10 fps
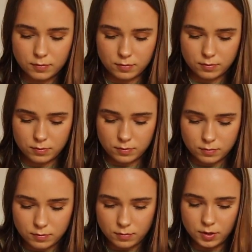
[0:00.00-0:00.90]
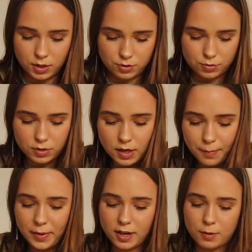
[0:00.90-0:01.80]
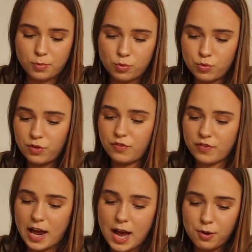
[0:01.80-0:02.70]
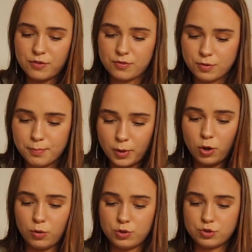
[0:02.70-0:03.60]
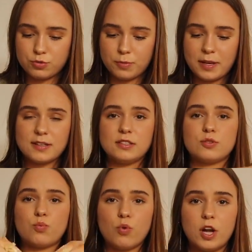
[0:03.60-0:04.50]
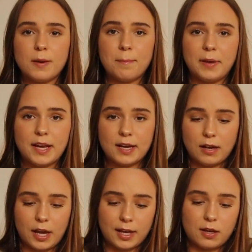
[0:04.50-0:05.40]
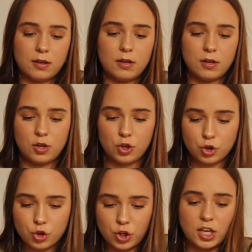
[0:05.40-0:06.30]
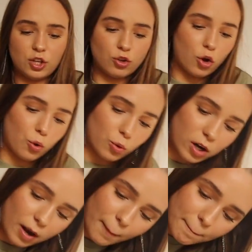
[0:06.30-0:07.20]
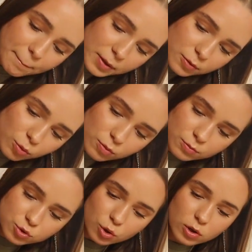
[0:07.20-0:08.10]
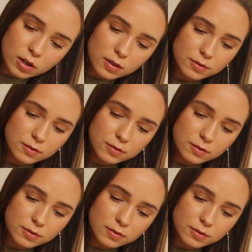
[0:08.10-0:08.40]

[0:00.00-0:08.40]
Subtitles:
You just want to pick up all the flour from the bowl. You just want to make it into one big like cookie dough clump. Oh, chocolate.